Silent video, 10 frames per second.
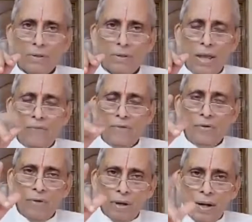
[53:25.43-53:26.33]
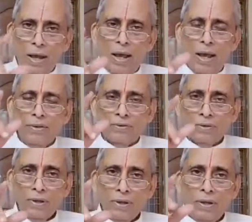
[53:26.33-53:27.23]
Everyone has
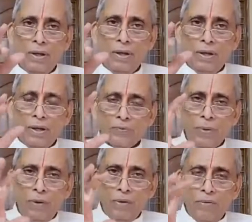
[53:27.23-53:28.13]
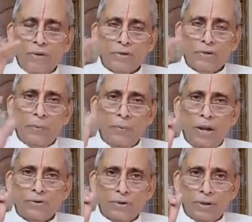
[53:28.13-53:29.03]
this power of
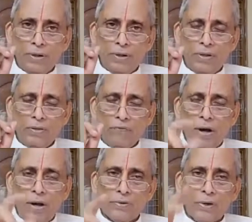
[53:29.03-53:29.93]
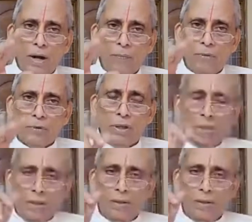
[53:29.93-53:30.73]
discrimination. This is what is called buddhi.